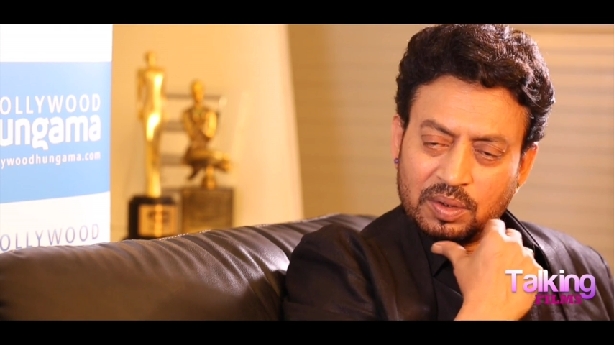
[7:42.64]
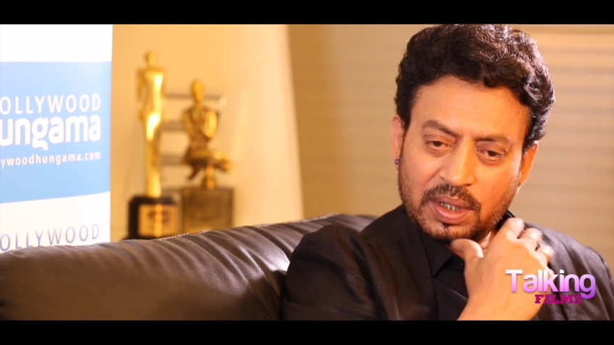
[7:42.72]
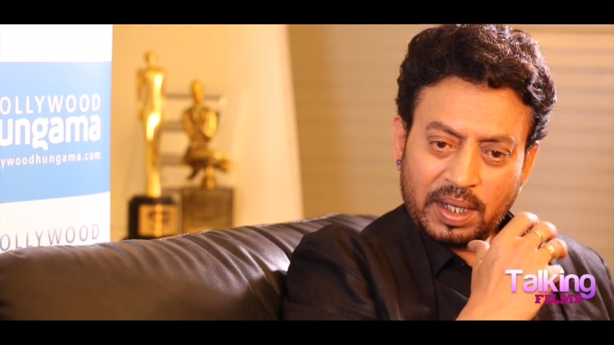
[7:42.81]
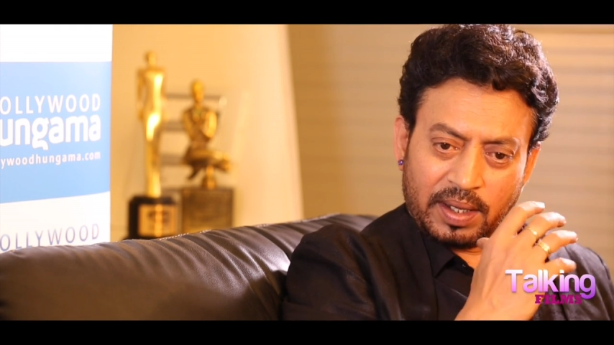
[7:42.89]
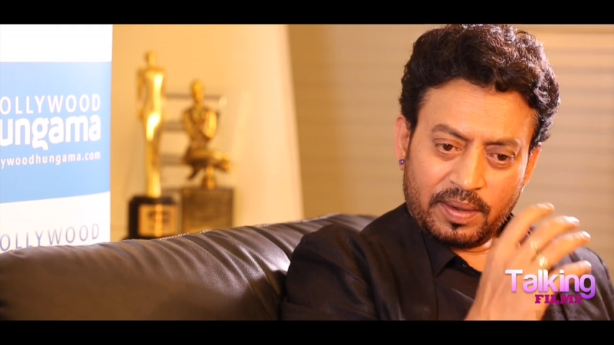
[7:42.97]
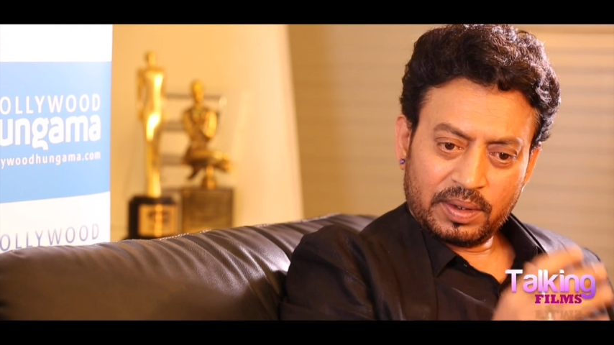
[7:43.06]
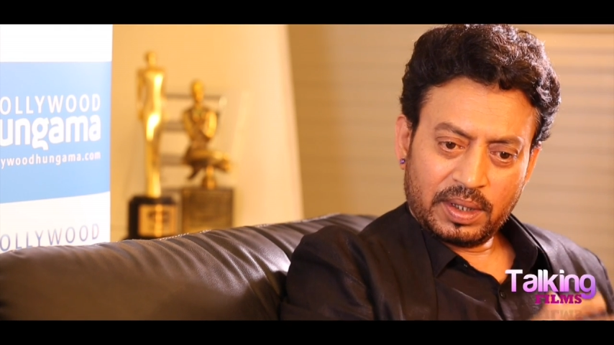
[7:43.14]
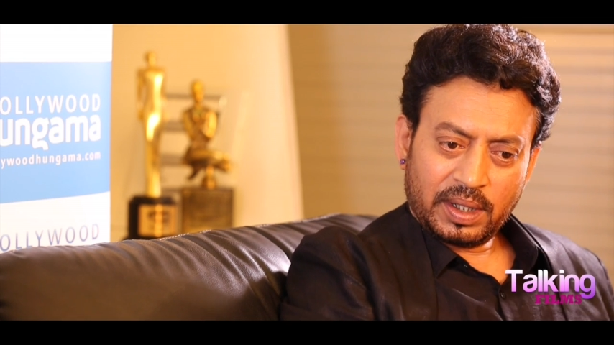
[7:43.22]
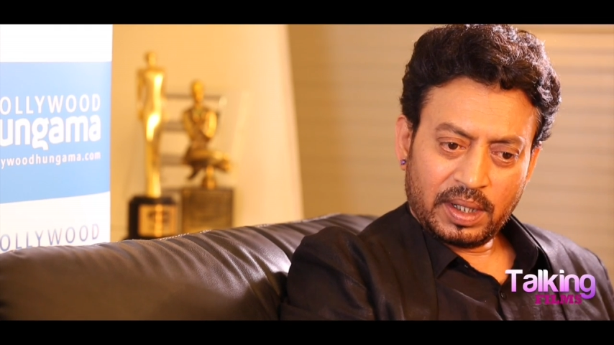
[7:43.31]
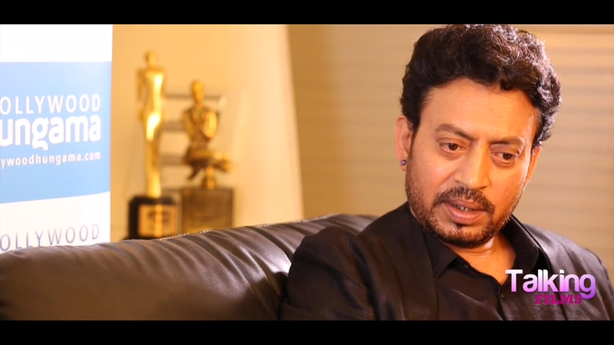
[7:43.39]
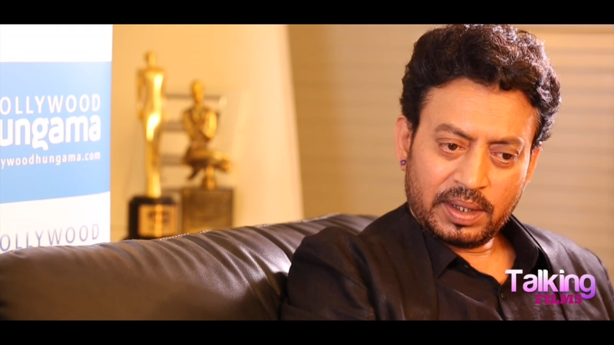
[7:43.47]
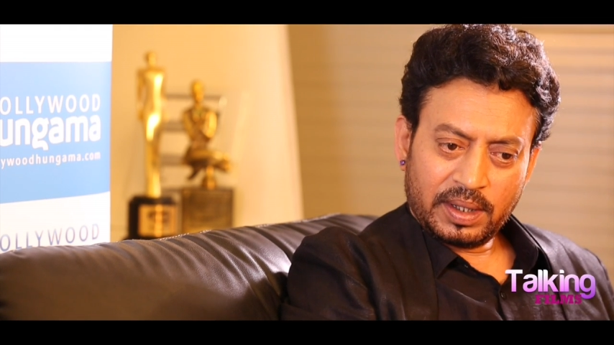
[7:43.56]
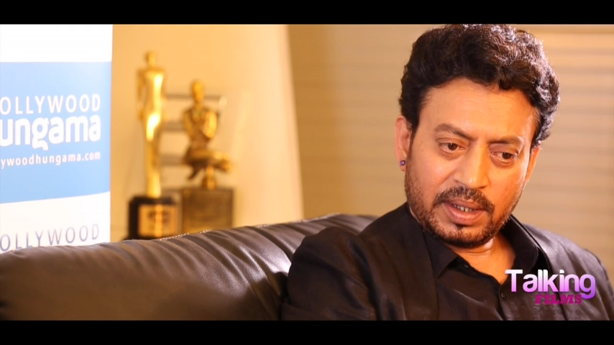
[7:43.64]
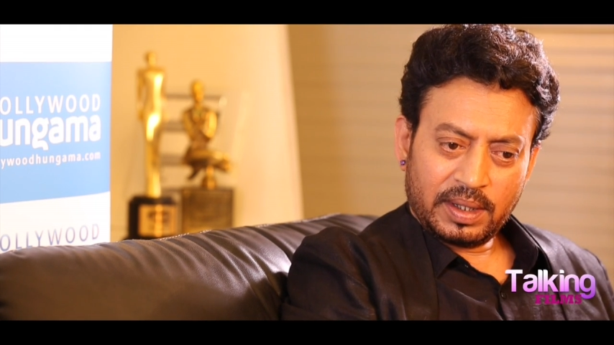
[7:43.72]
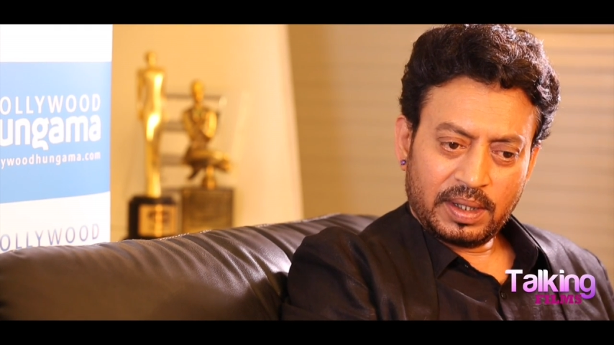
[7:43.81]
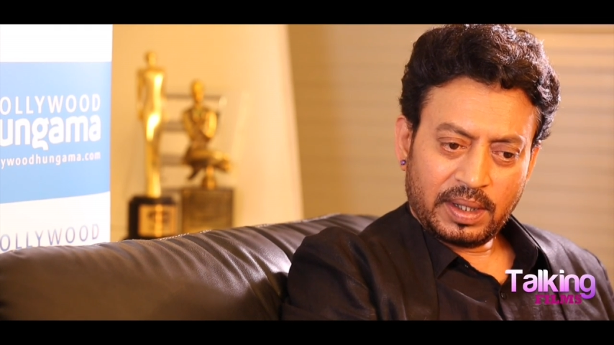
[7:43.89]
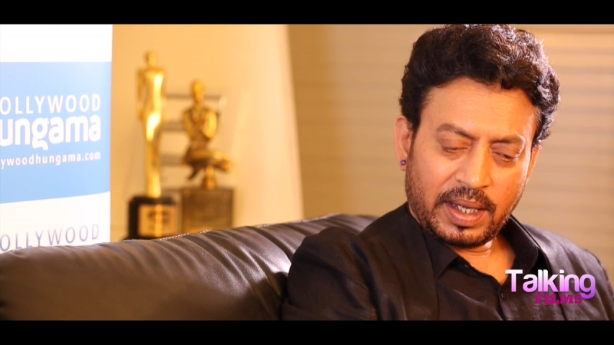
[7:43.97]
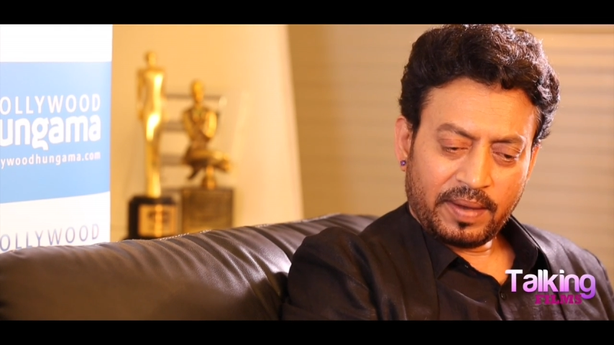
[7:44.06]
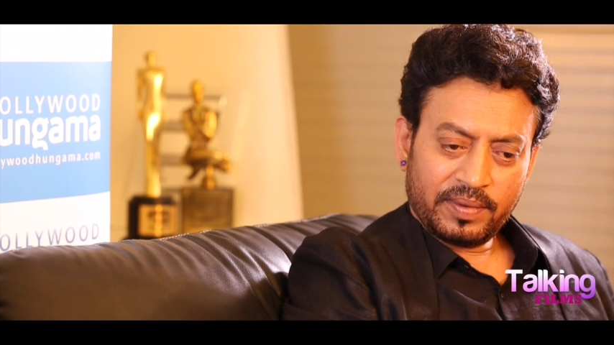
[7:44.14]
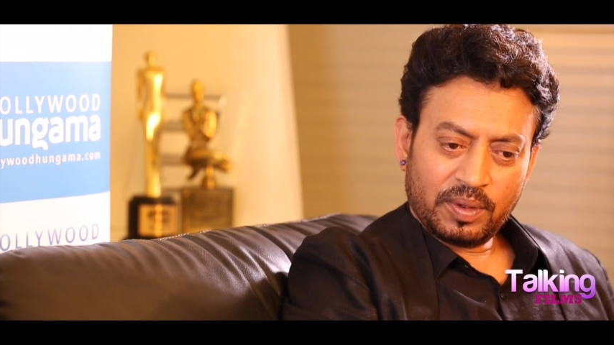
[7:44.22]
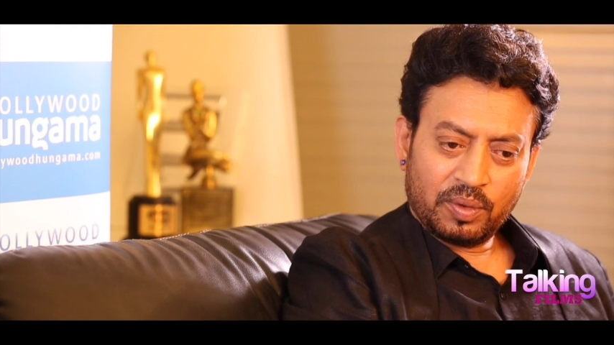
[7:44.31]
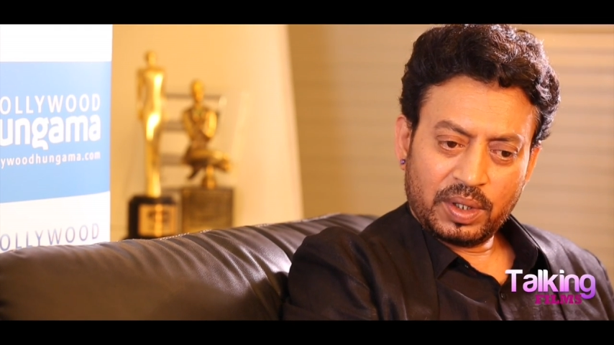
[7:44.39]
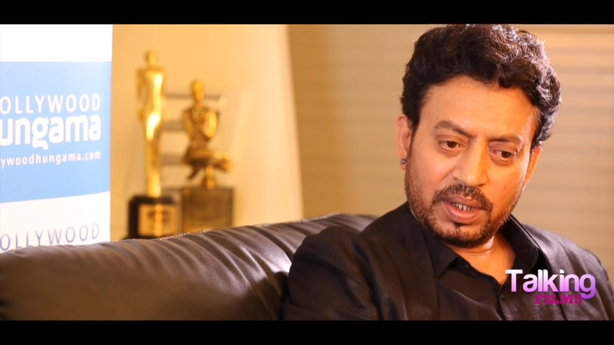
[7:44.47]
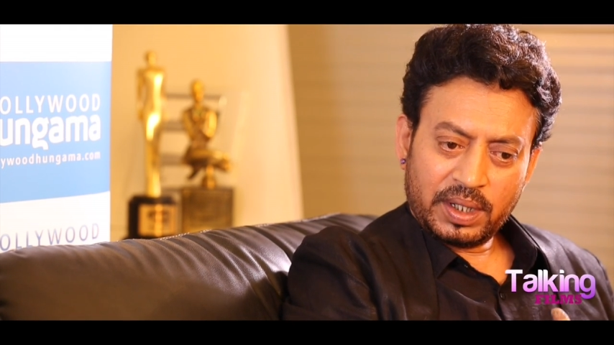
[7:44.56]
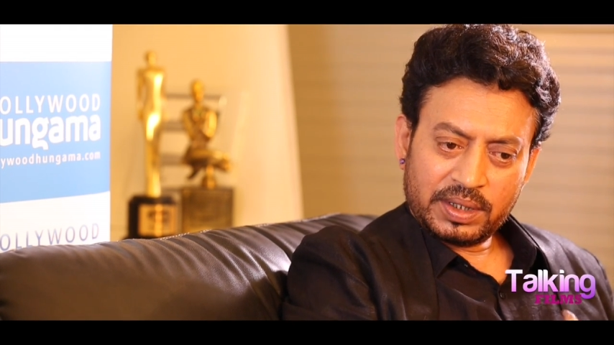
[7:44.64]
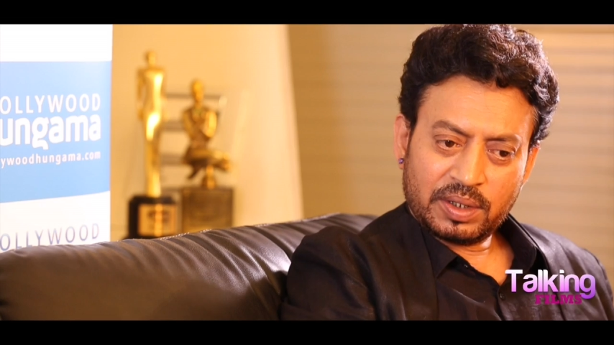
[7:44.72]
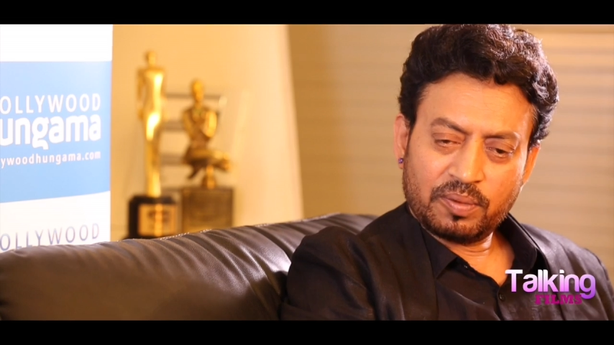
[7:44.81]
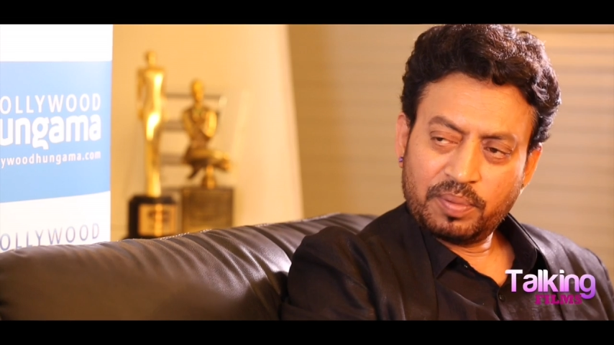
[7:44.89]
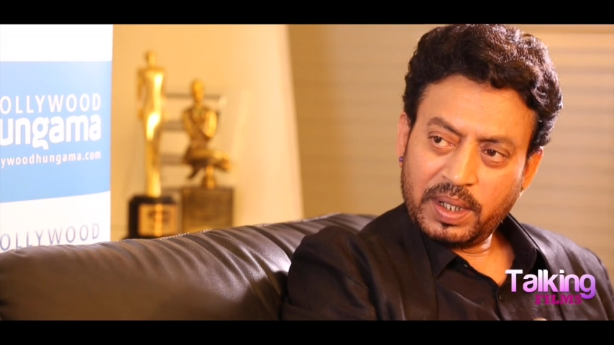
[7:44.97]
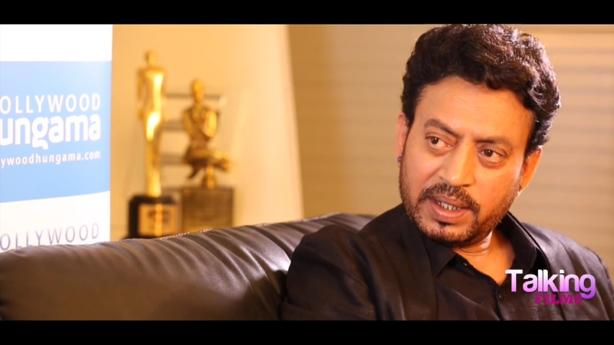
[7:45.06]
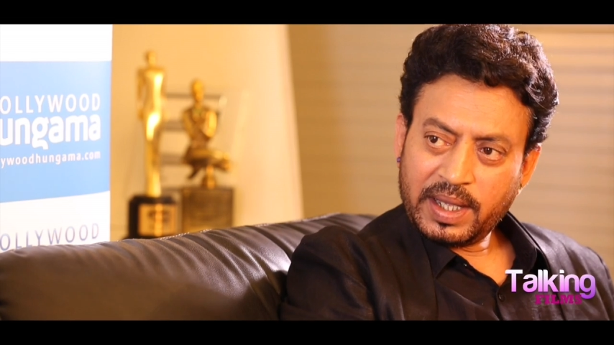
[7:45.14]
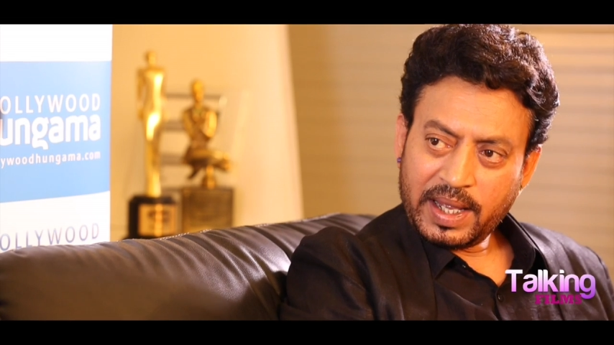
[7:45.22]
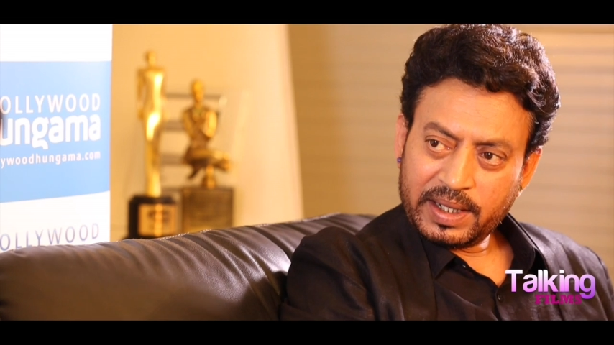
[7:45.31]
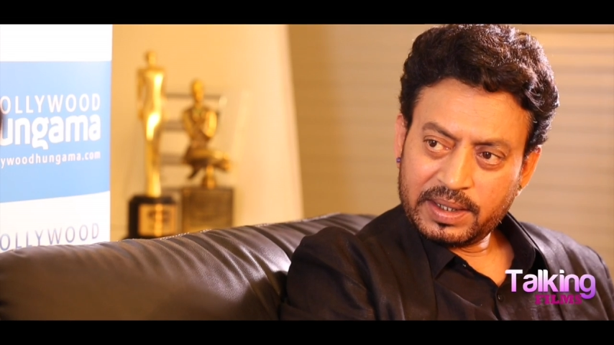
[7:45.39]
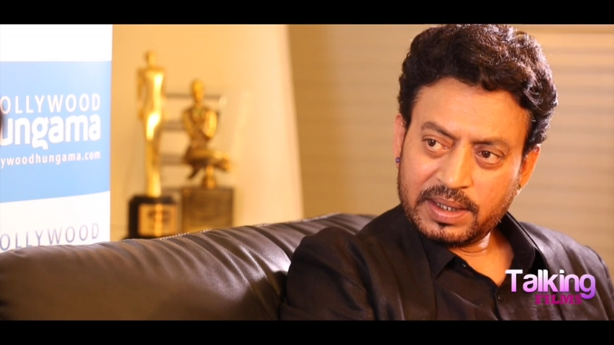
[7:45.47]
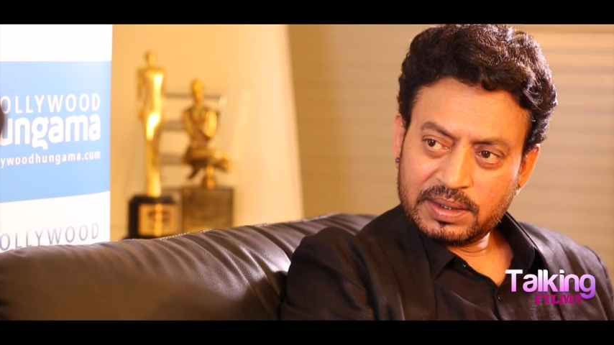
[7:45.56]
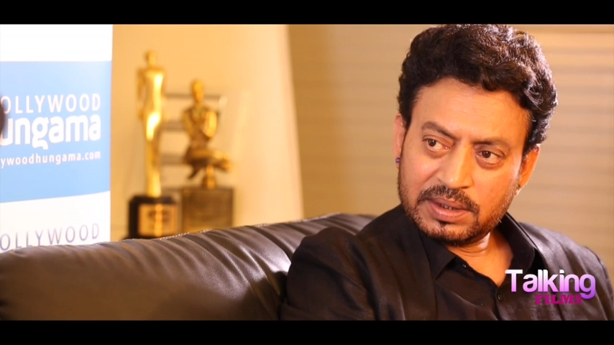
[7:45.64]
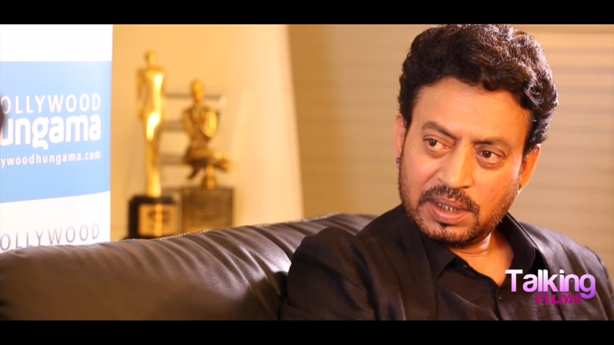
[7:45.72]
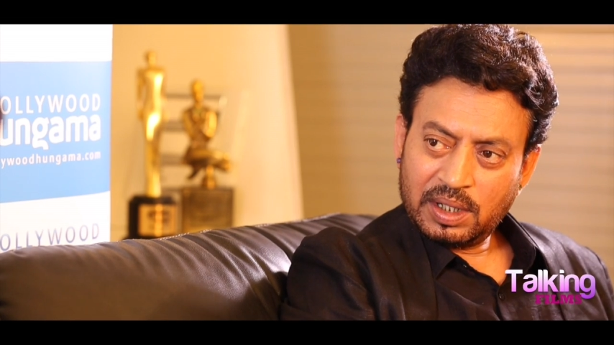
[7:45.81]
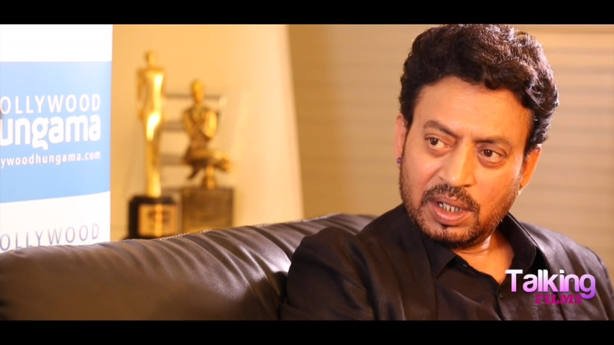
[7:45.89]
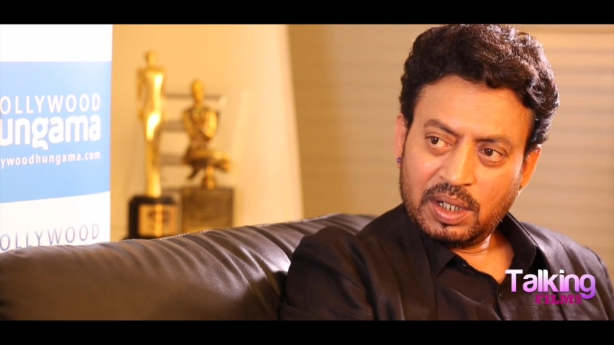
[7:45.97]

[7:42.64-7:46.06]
So they have an orientation of playing characters,